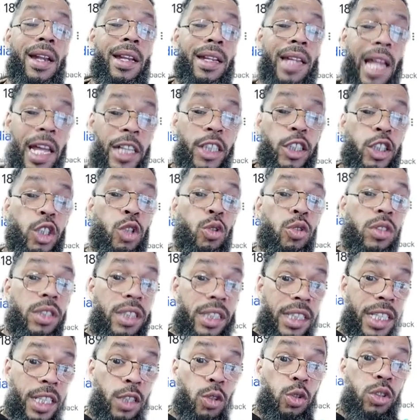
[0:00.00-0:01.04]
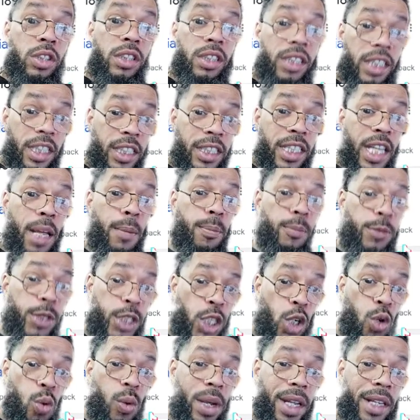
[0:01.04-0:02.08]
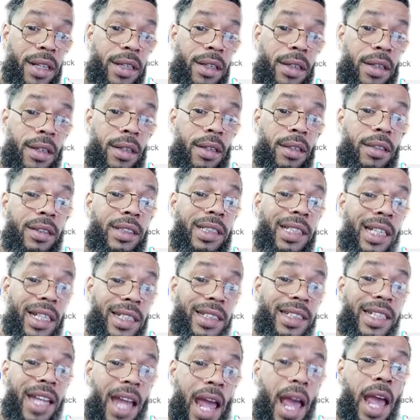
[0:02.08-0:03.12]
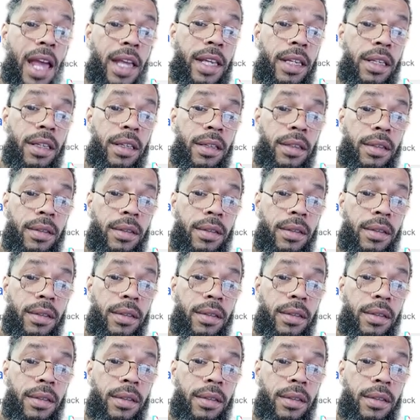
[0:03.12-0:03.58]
like you still see them doing today.